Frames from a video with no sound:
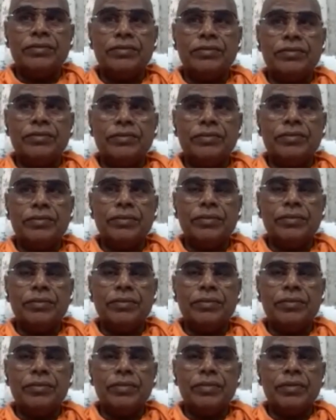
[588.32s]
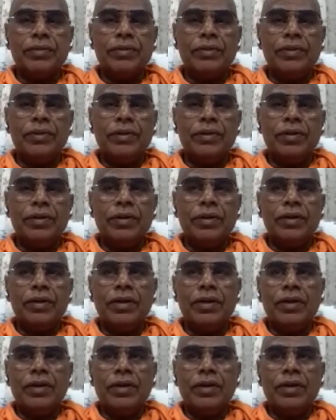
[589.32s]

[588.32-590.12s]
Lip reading: (silence)